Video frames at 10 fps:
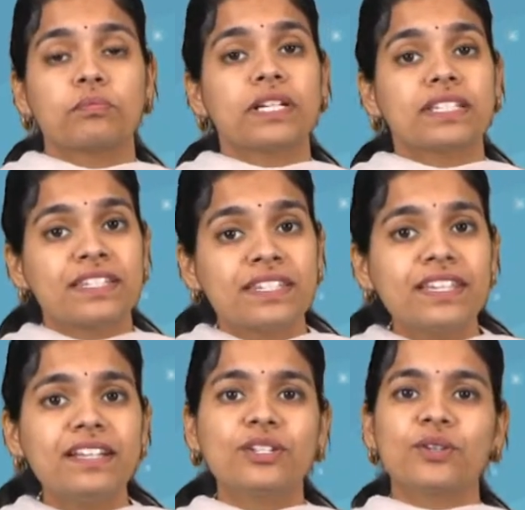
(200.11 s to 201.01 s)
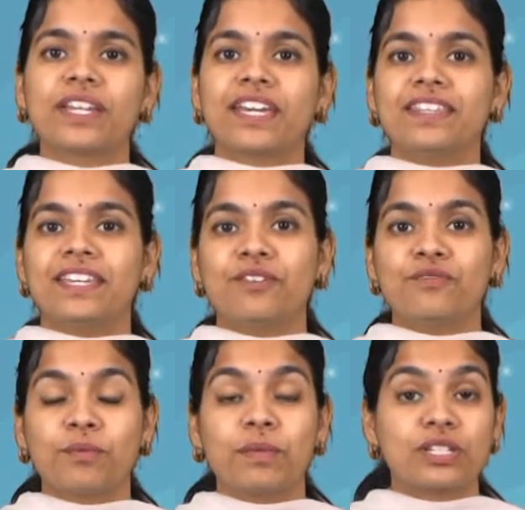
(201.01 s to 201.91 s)
but still don't get the
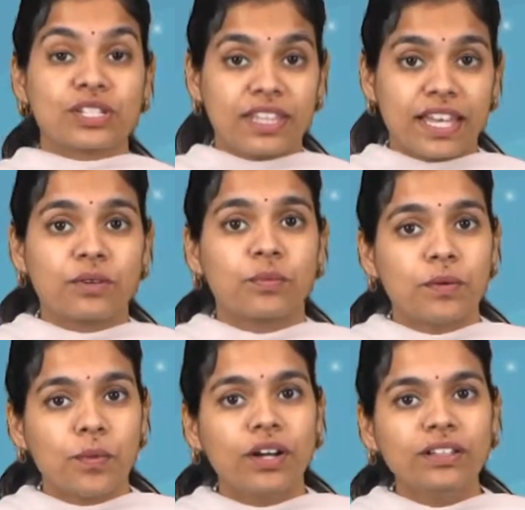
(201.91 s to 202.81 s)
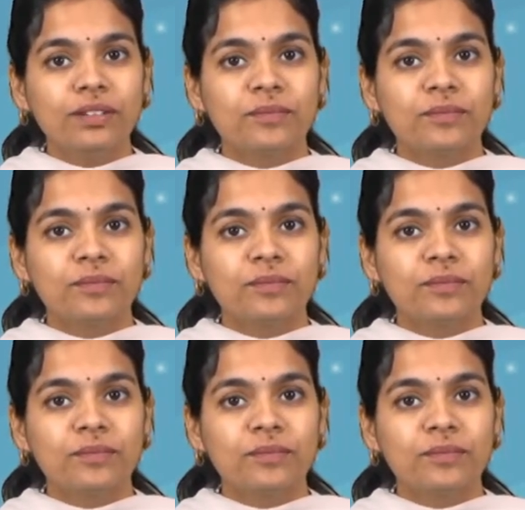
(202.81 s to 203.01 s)
information that we want?